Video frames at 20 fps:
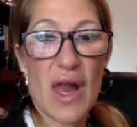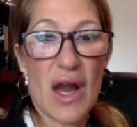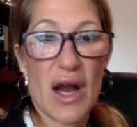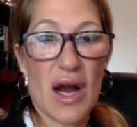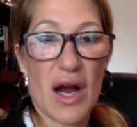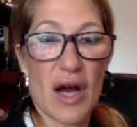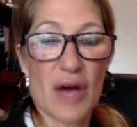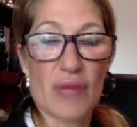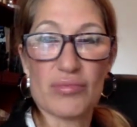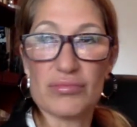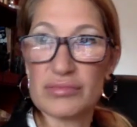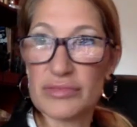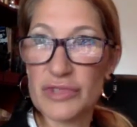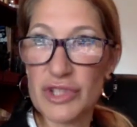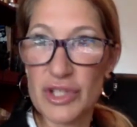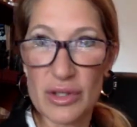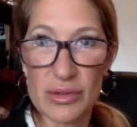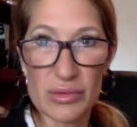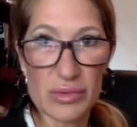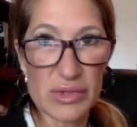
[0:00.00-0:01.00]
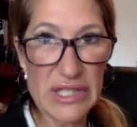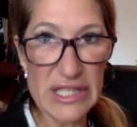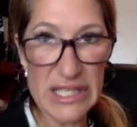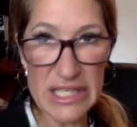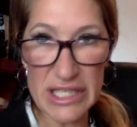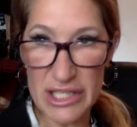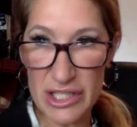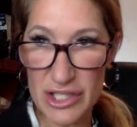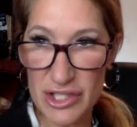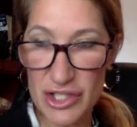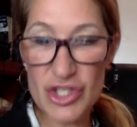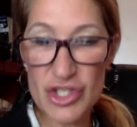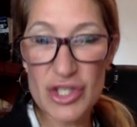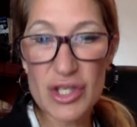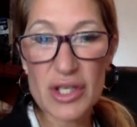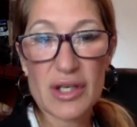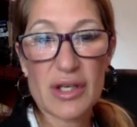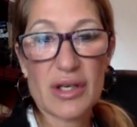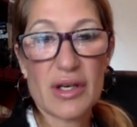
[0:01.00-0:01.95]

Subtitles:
leakage.